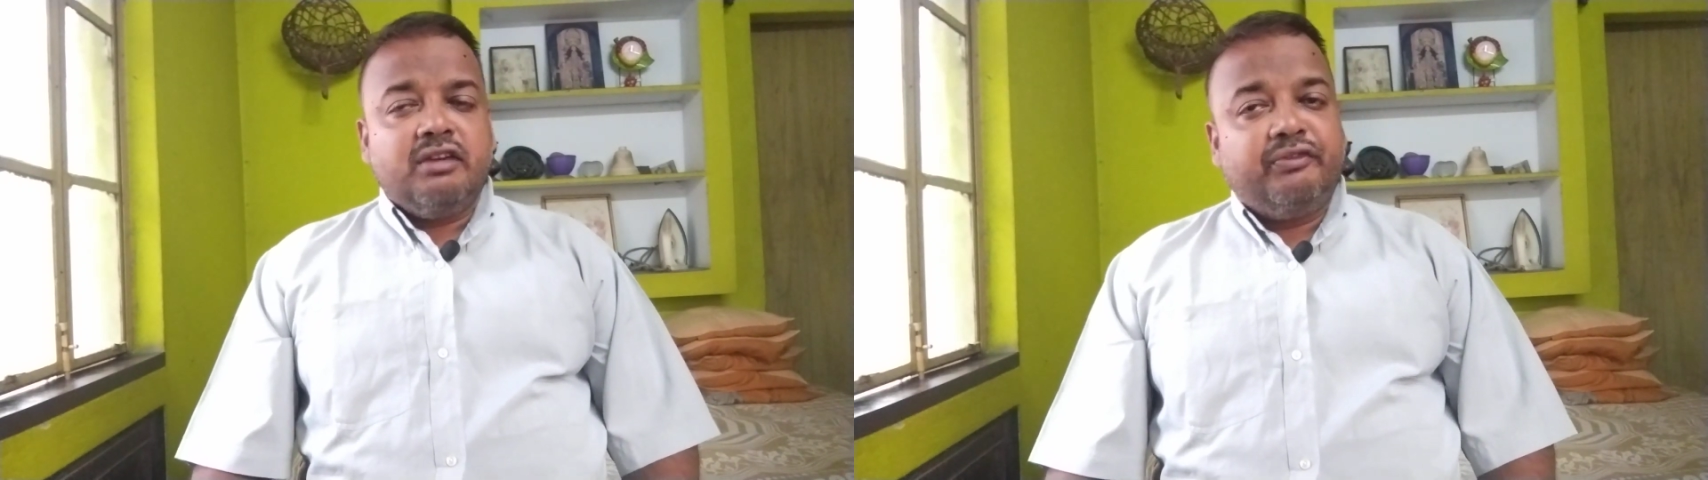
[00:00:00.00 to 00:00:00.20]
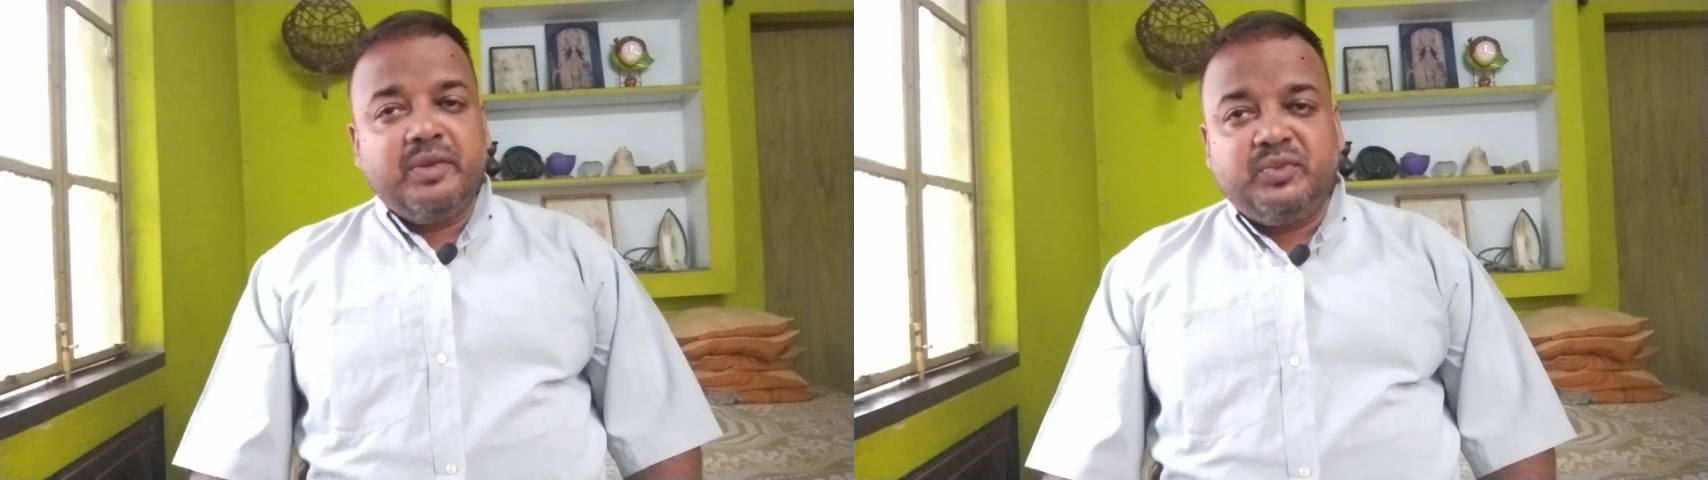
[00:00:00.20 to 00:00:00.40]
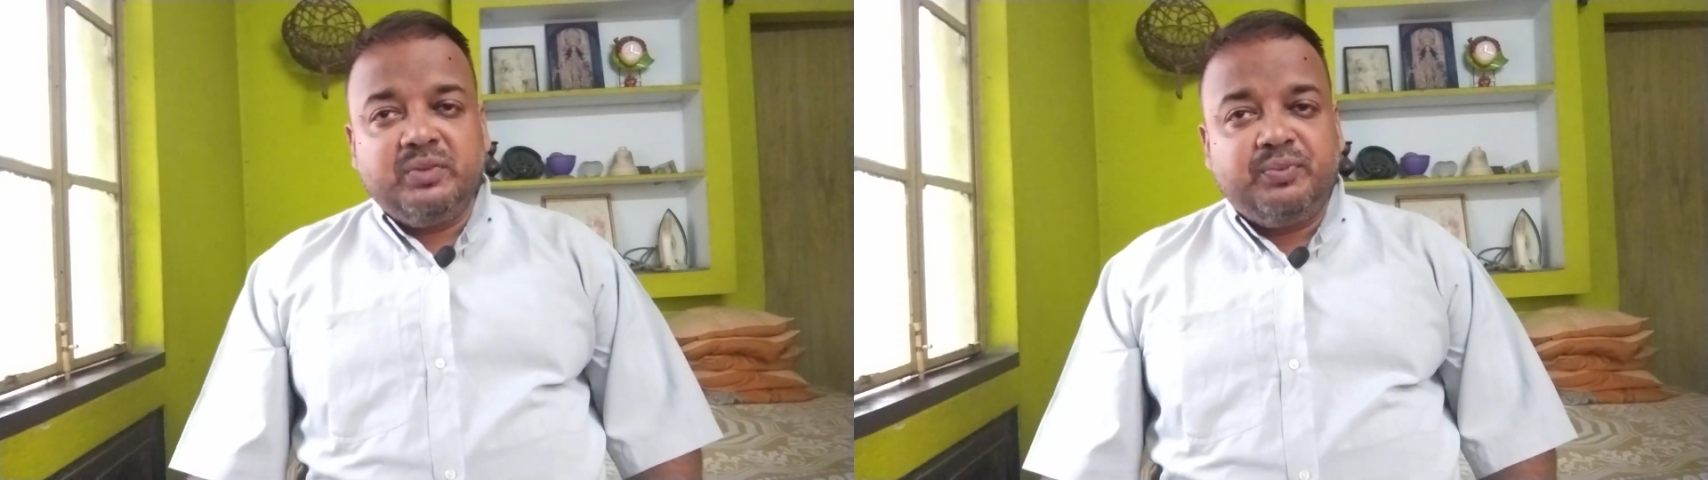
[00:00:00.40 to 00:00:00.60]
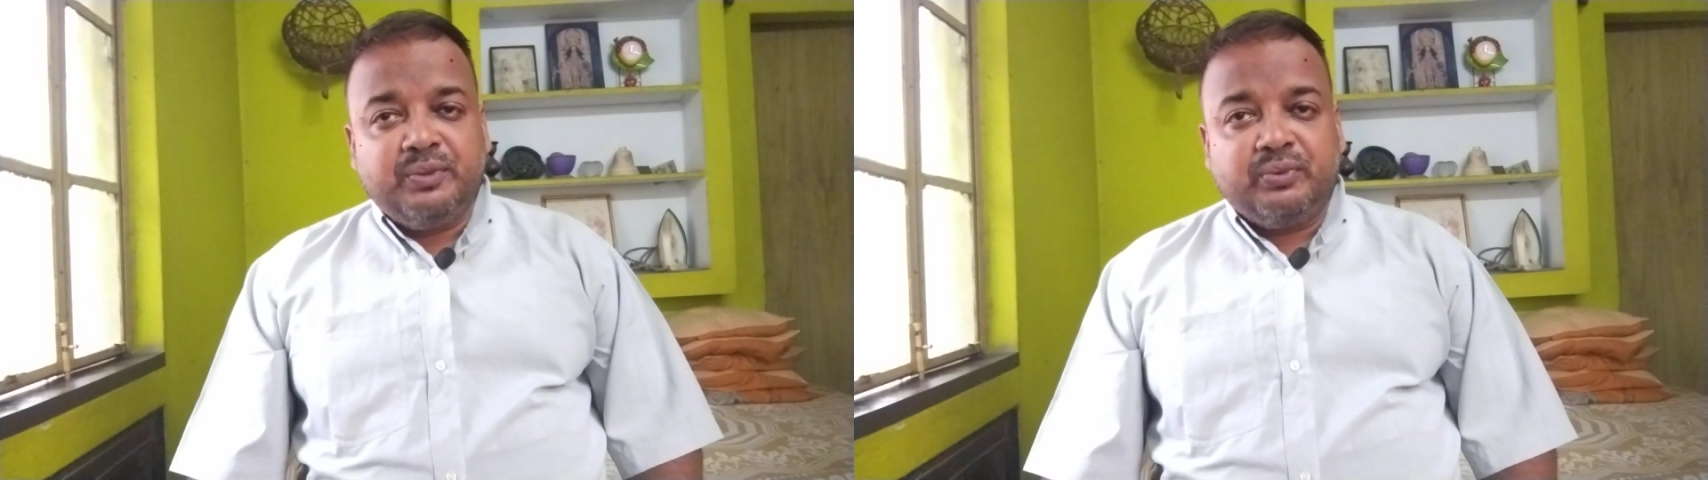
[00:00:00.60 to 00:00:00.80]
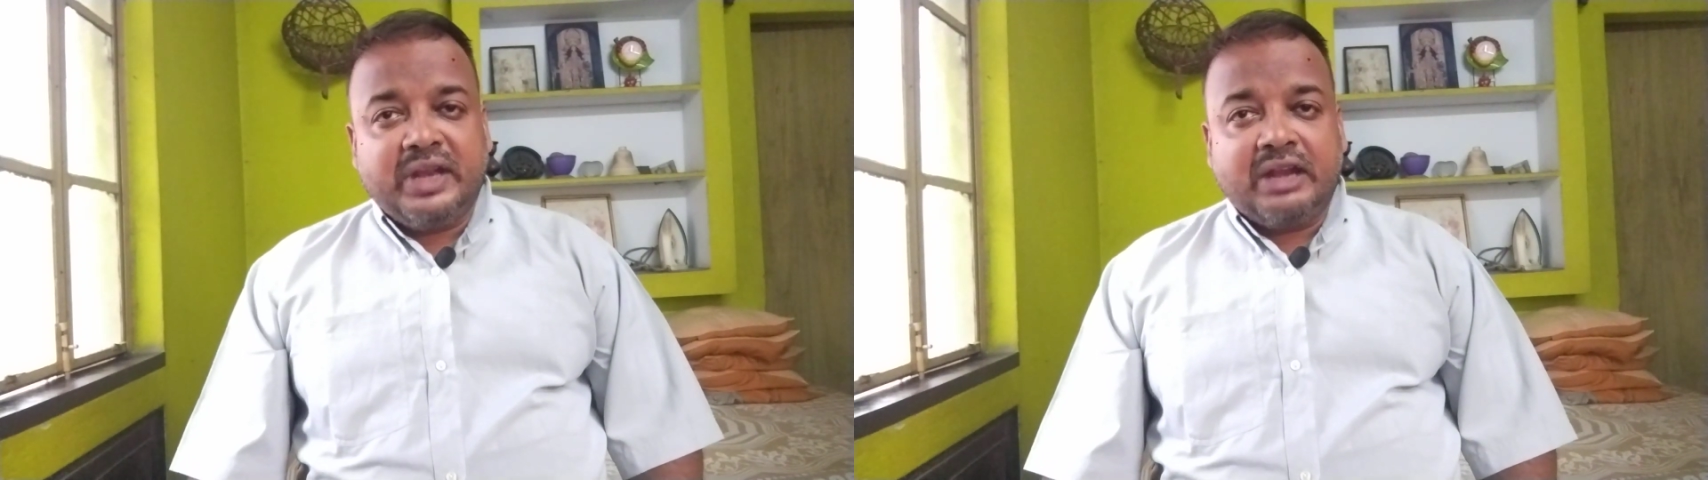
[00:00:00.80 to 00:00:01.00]
50
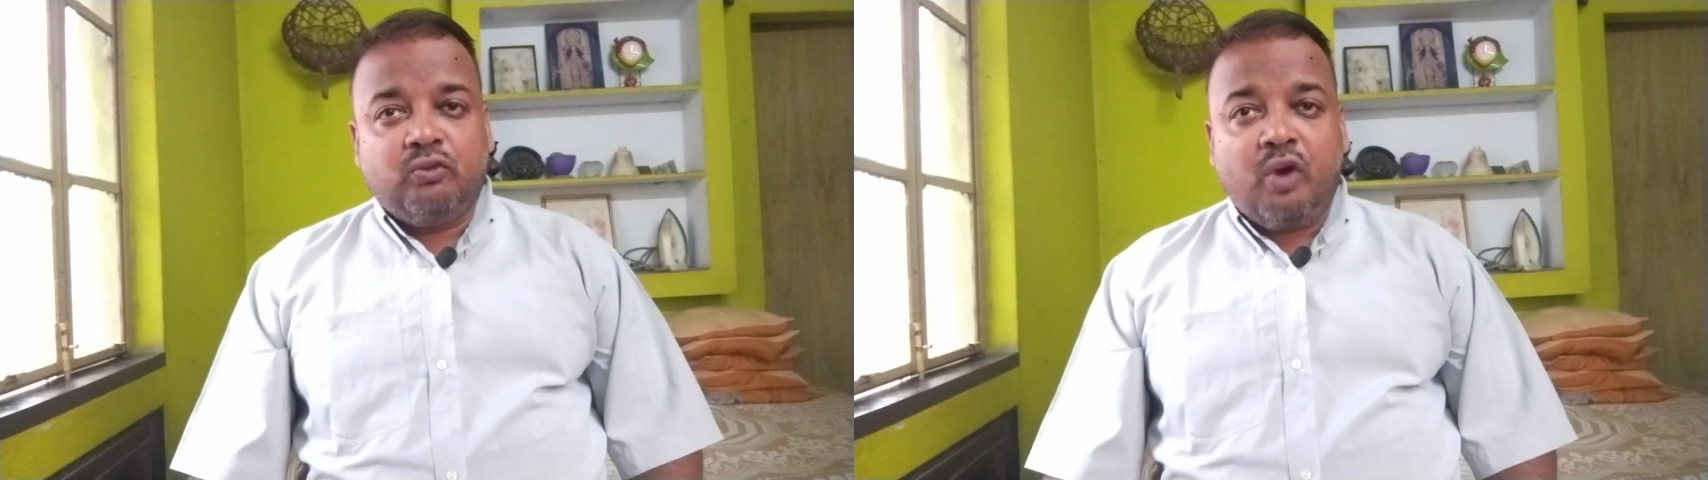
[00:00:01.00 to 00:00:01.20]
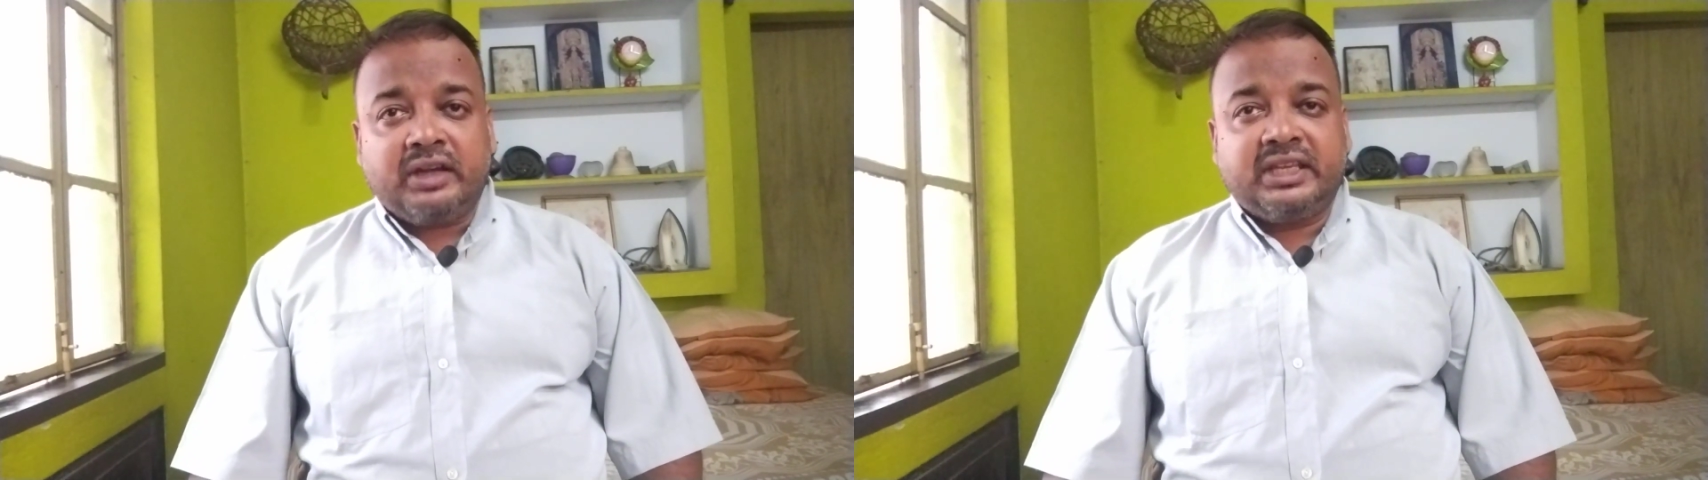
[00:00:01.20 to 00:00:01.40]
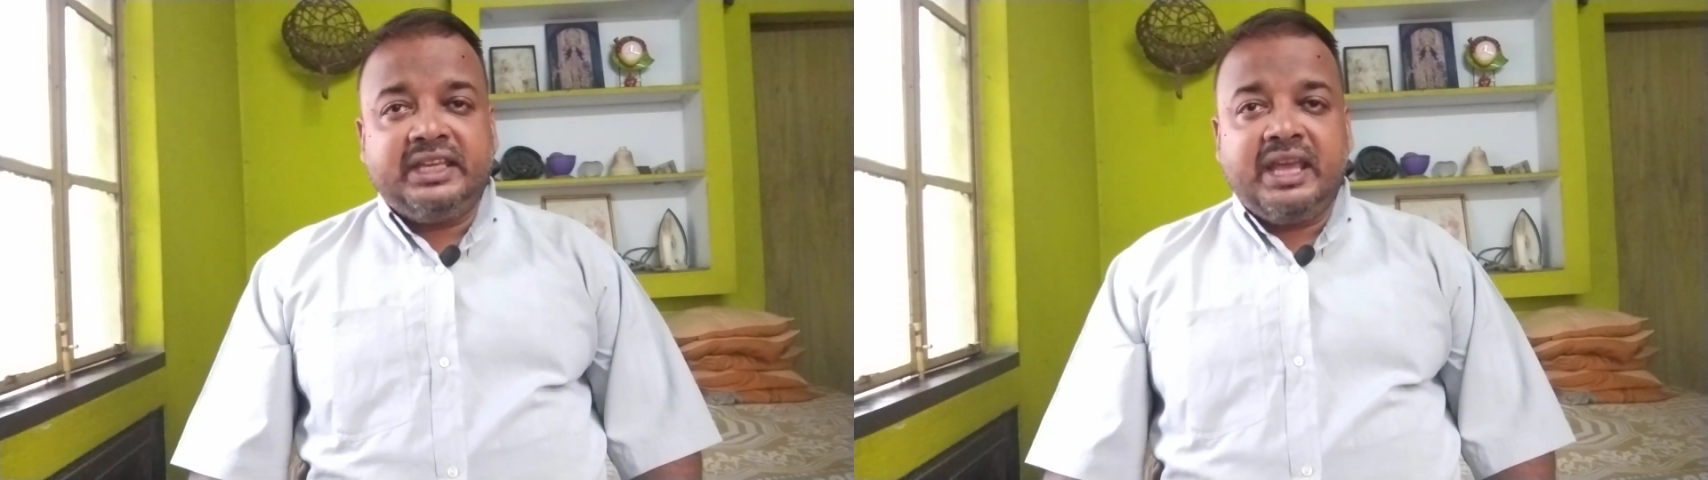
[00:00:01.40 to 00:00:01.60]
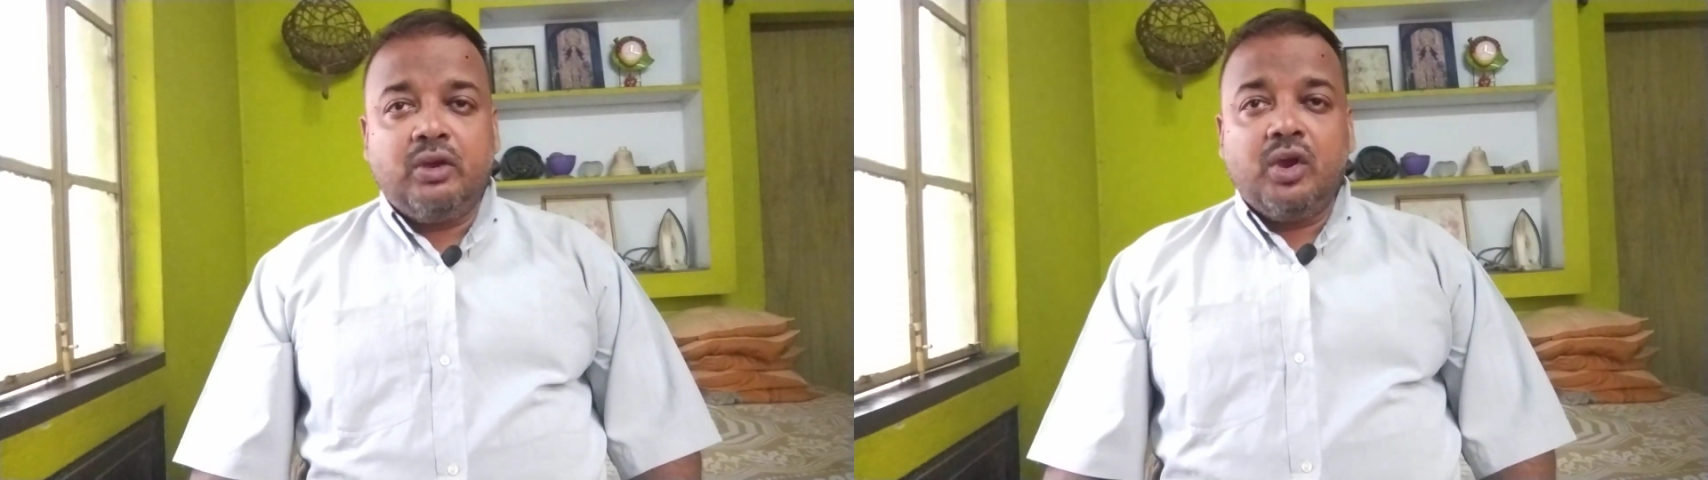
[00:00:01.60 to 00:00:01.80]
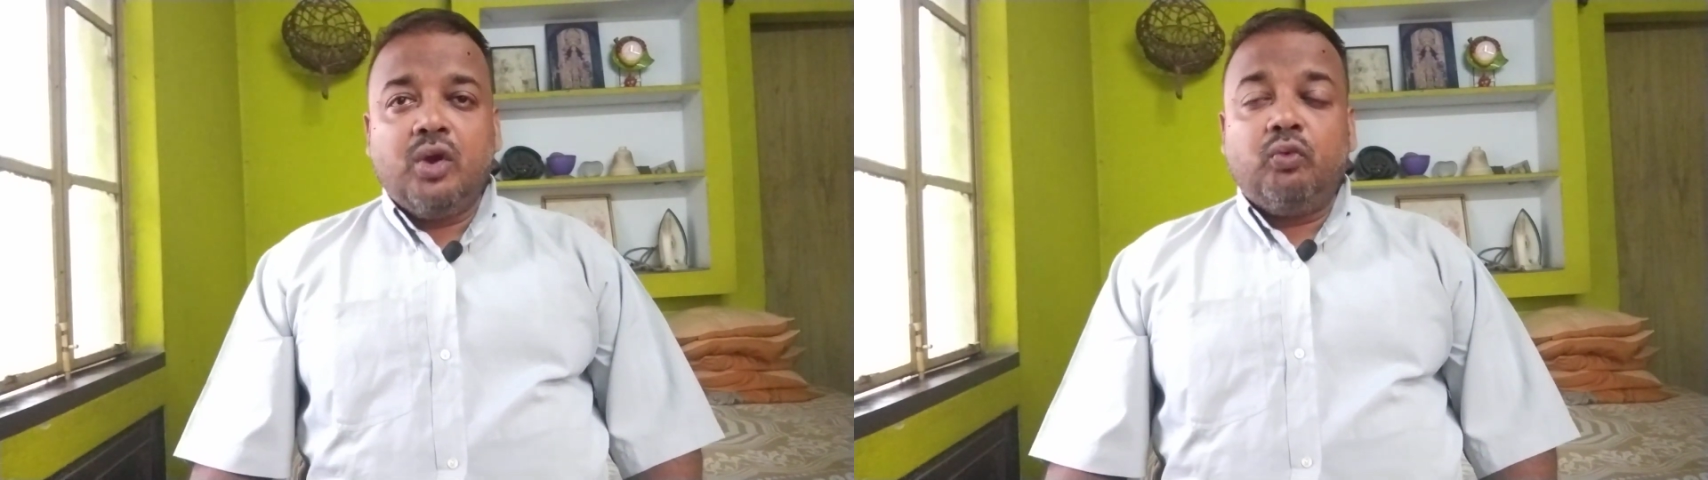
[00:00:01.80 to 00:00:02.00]
people and working